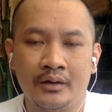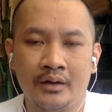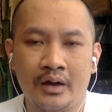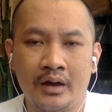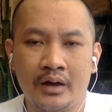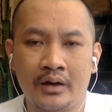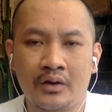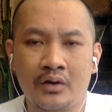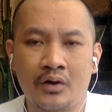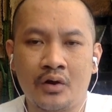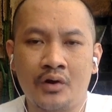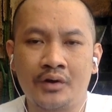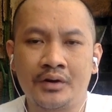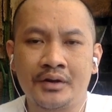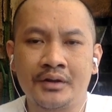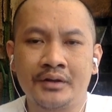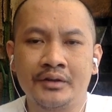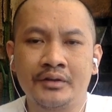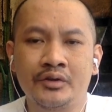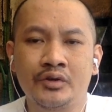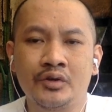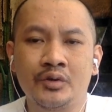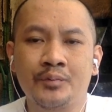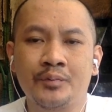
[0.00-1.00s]
according
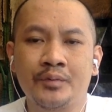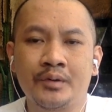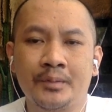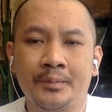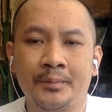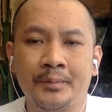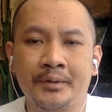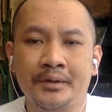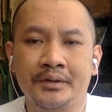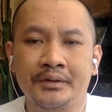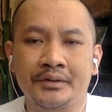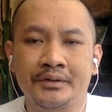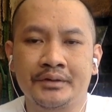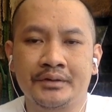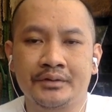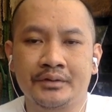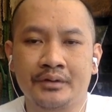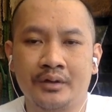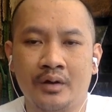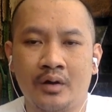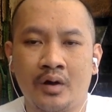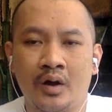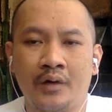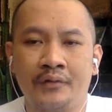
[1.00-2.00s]
to purpose
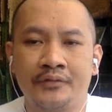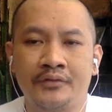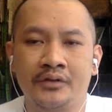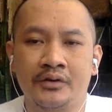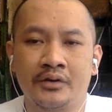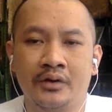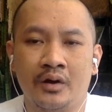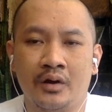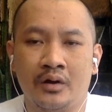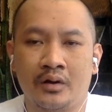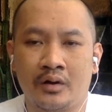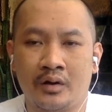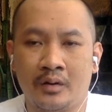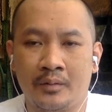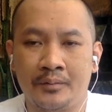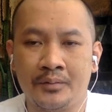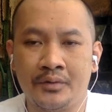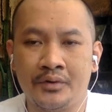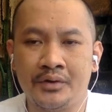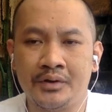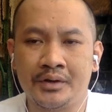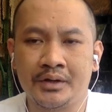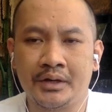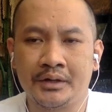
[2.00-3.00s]
of the
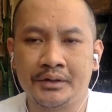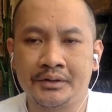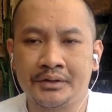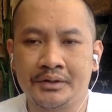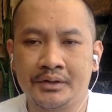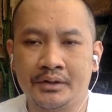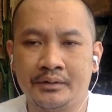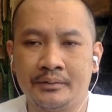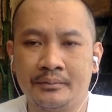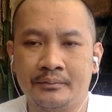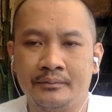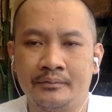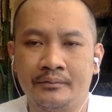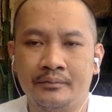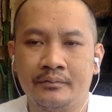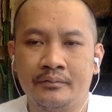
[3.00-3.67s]
communication.